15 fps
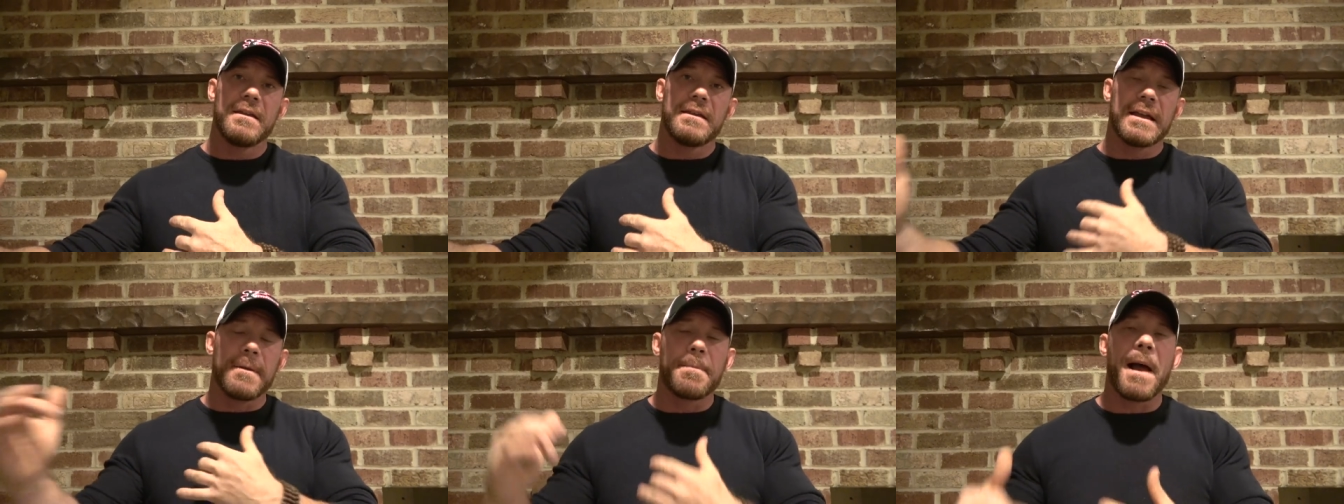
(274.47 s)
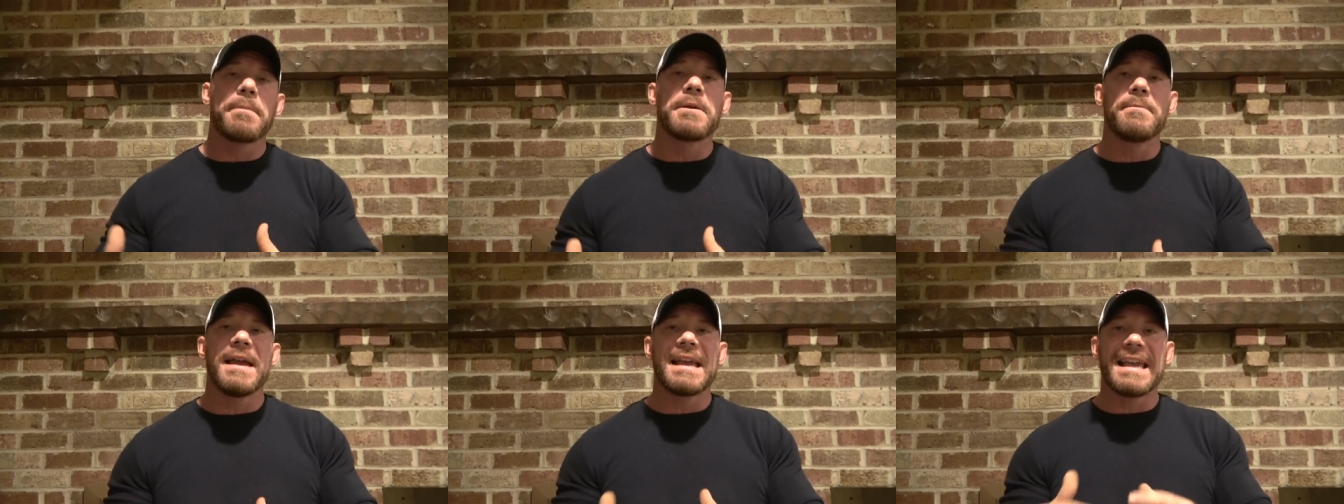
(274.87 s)
then you're
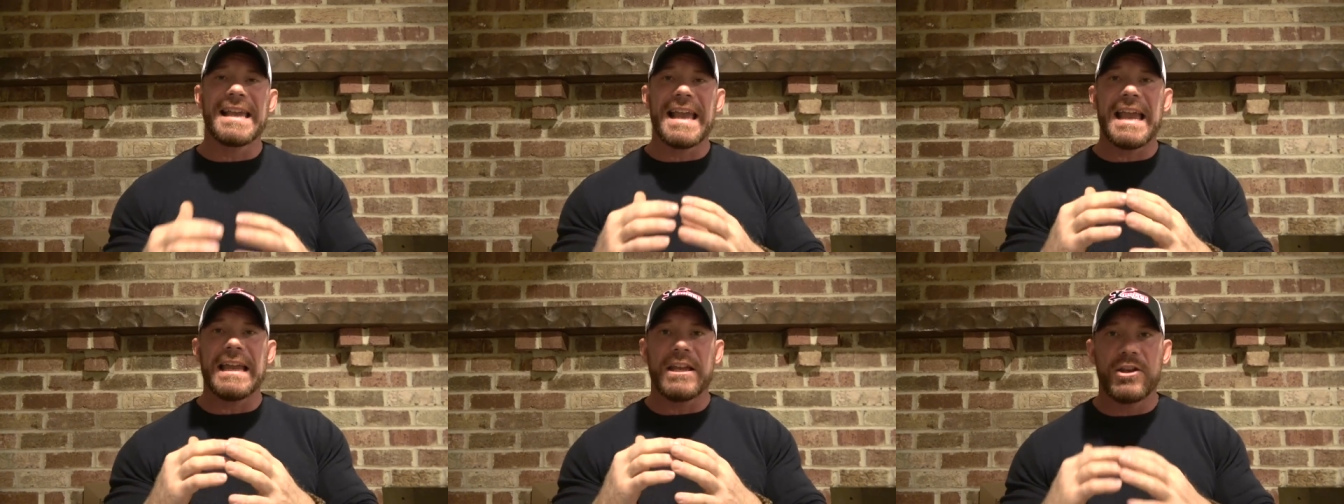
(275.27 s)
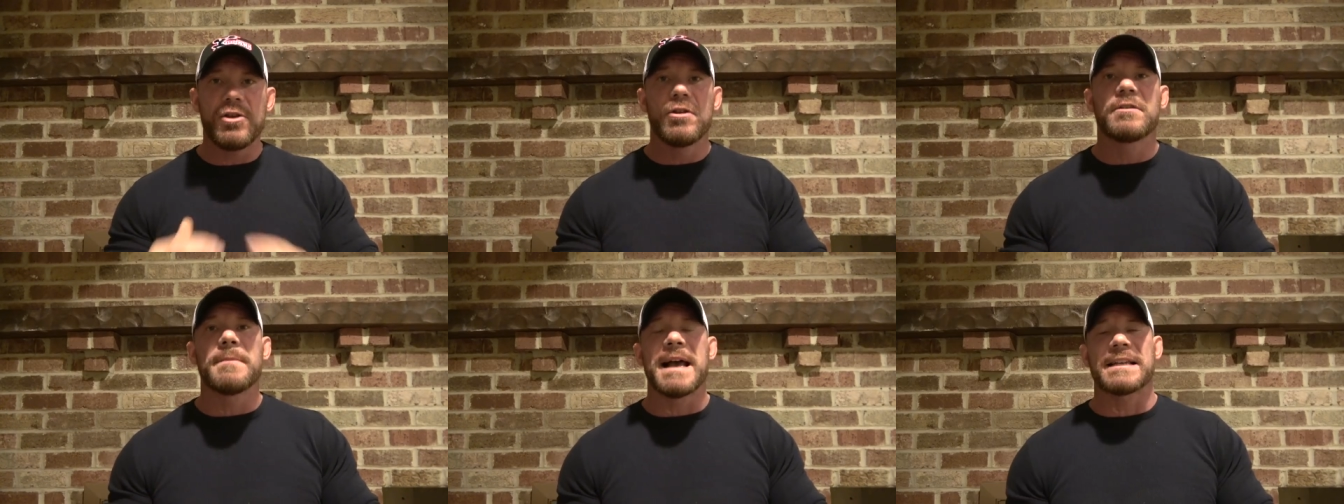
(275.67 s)
probably making a
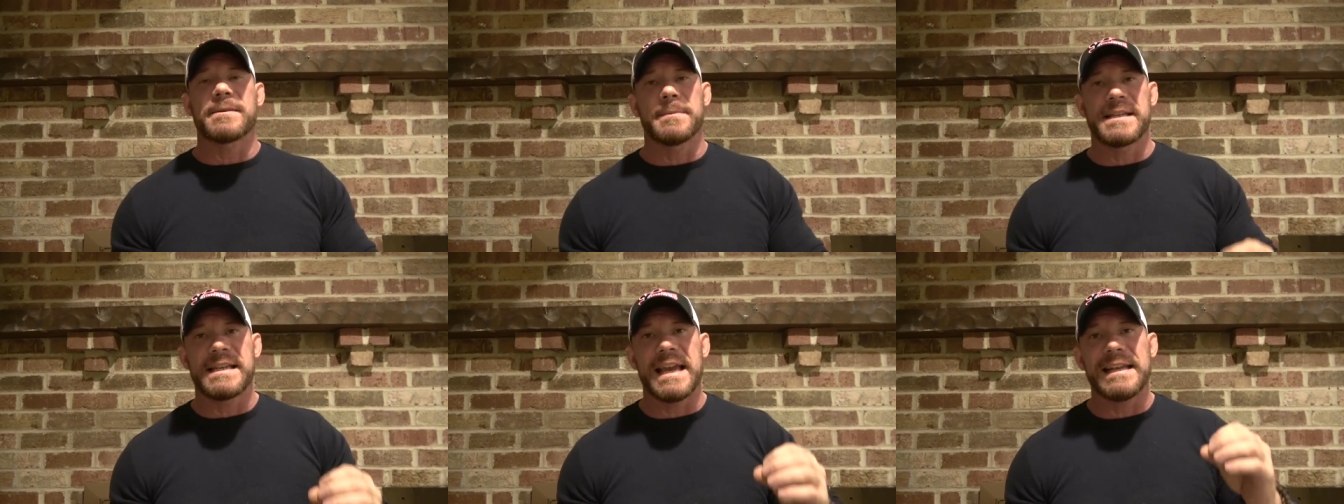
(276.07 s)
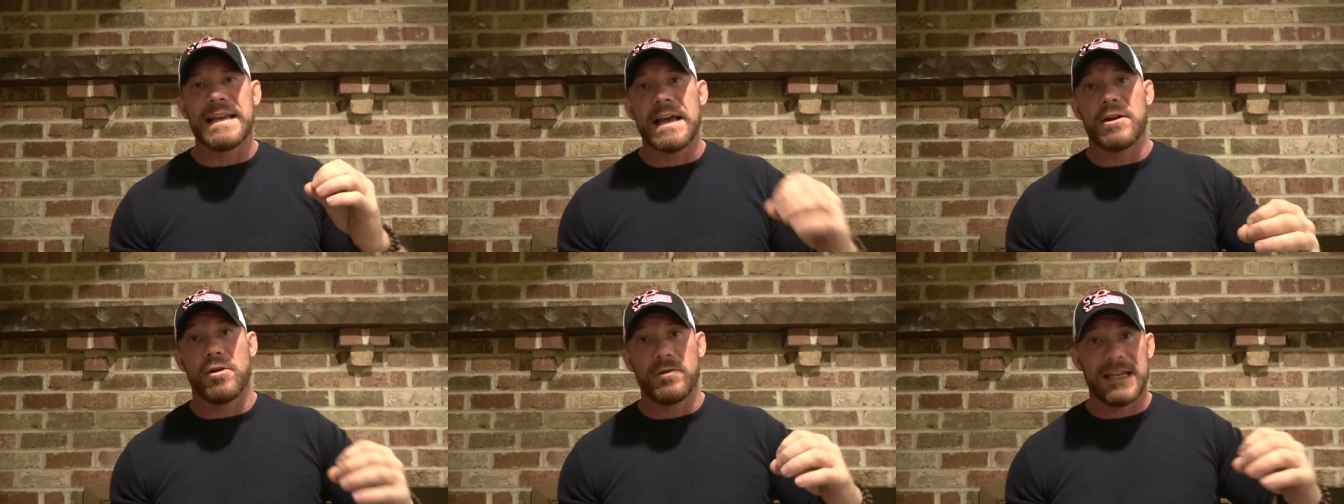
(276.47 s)
huge, massive mistake,
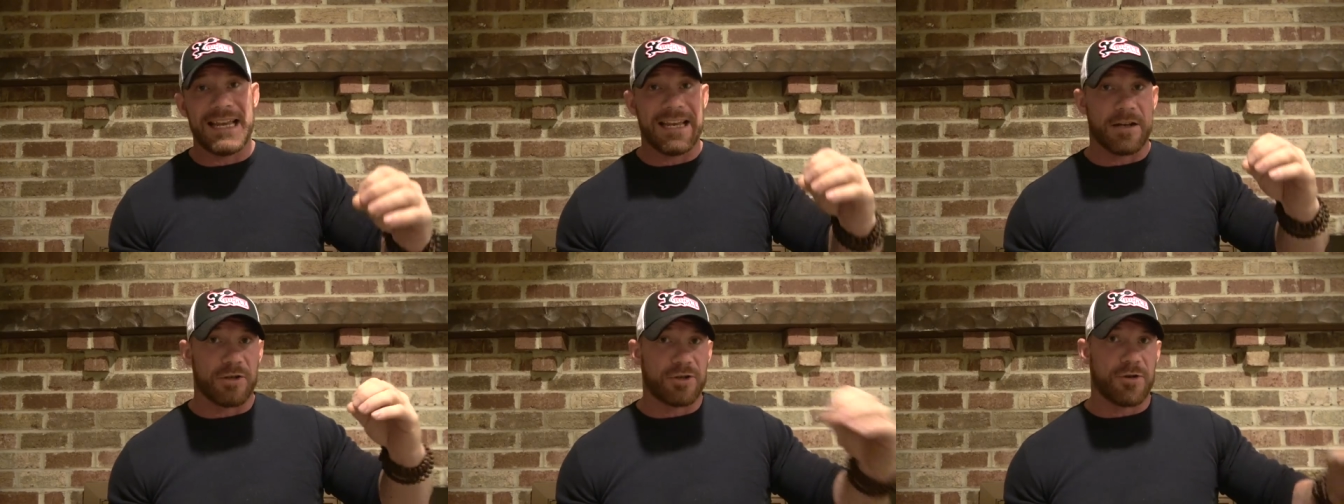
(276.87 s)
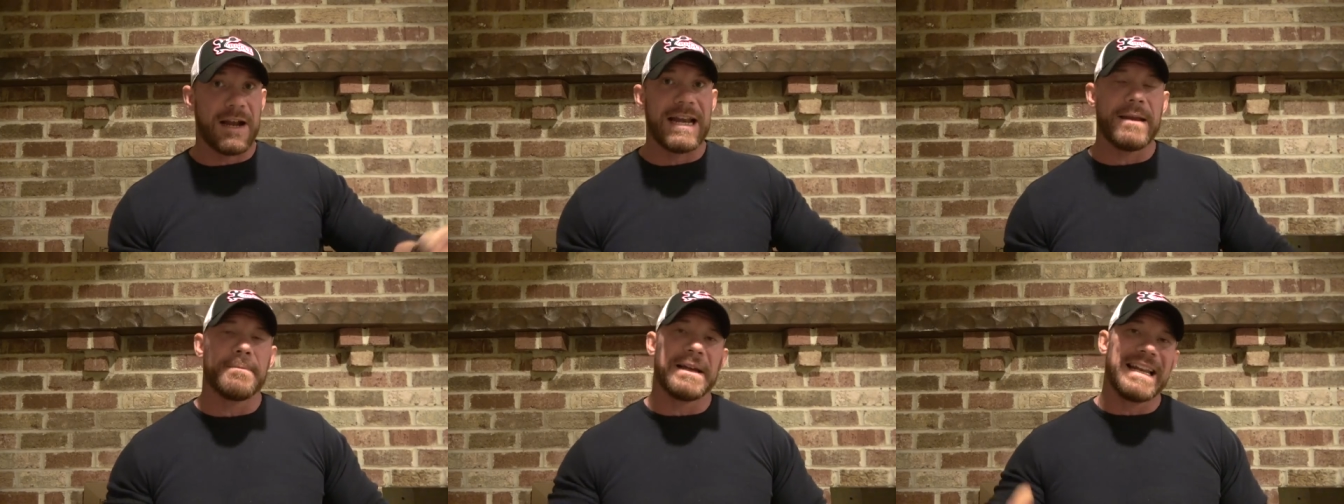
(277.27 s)
not only in your
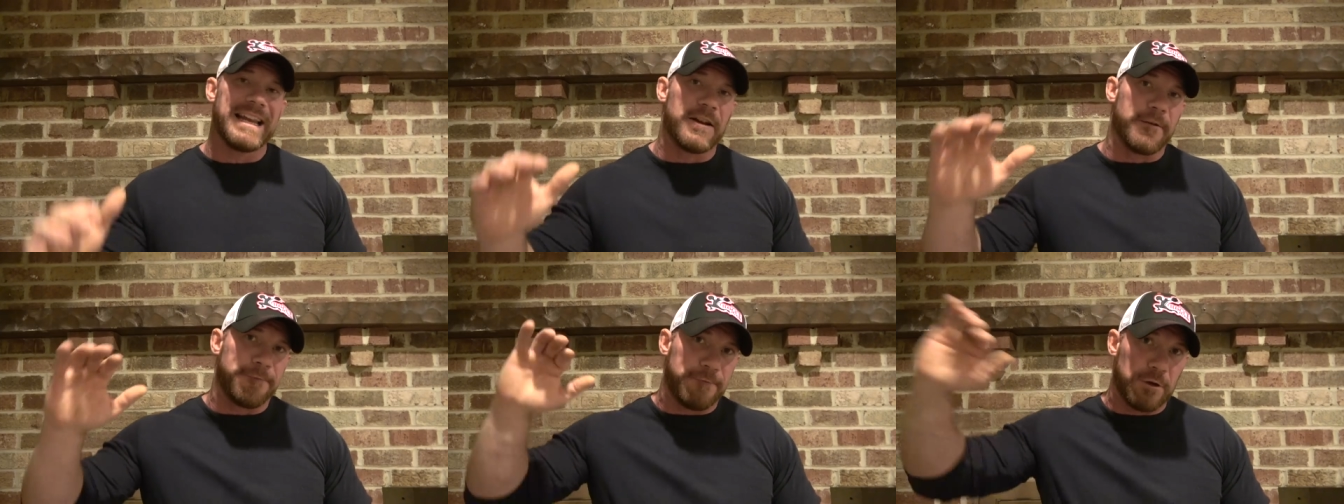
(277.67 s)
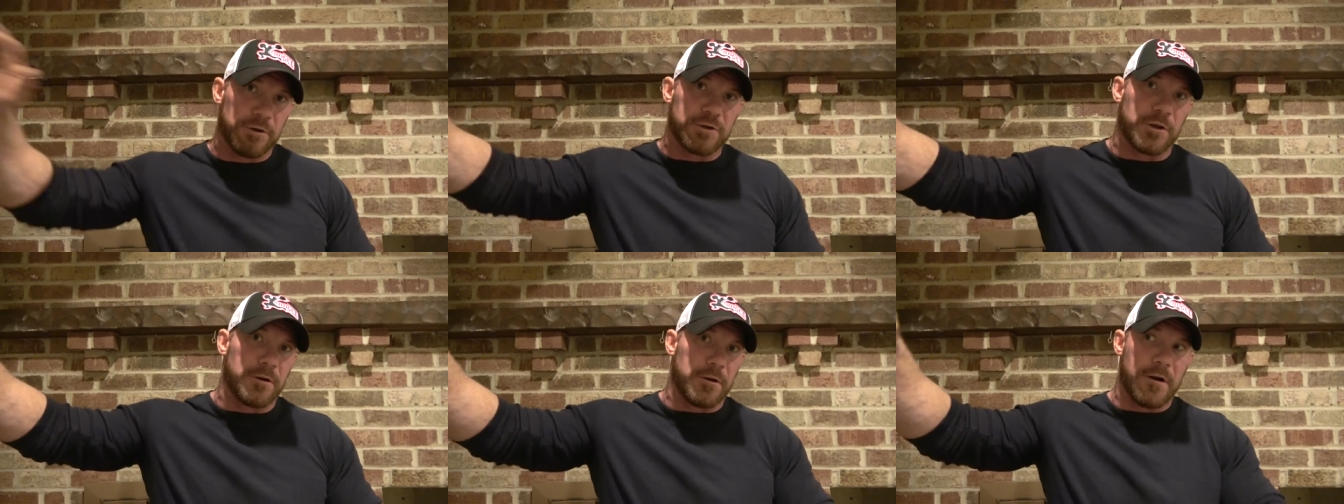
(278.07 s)
training, but in your
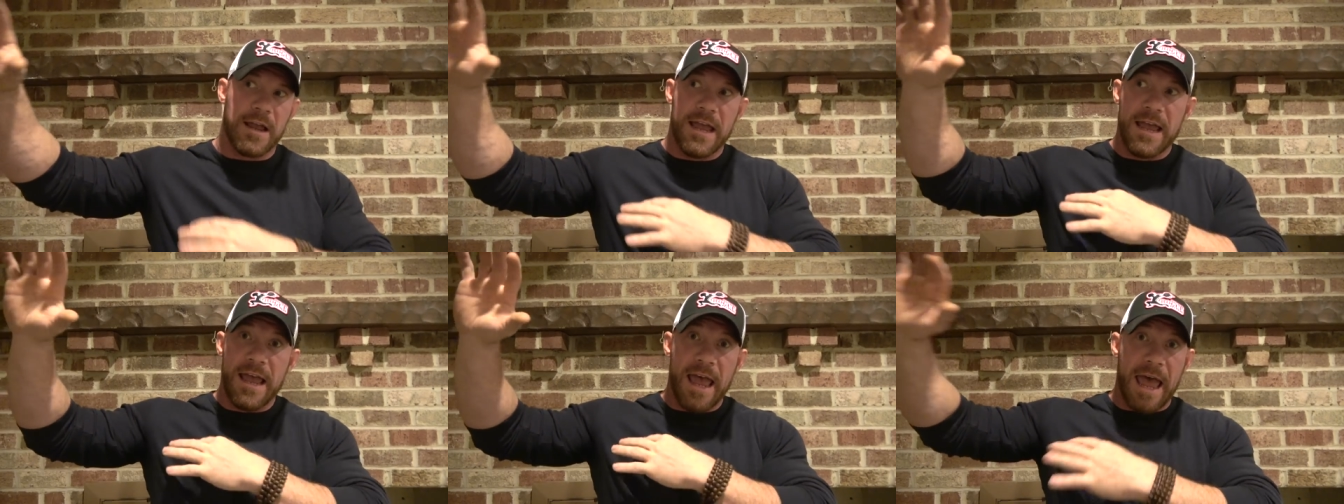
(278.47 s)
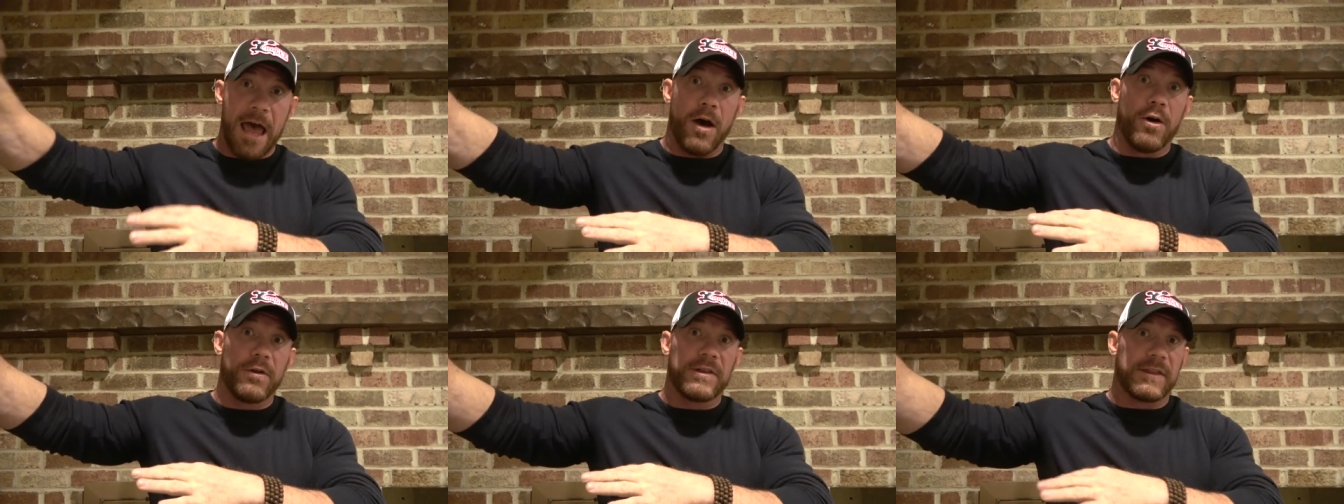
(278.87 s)
future
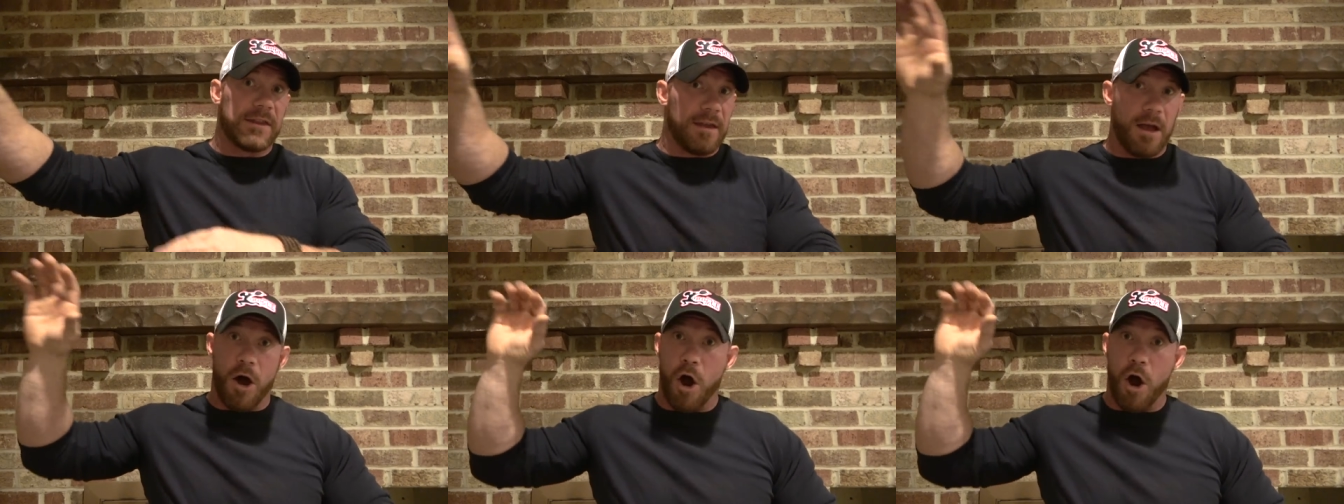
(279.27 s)
health,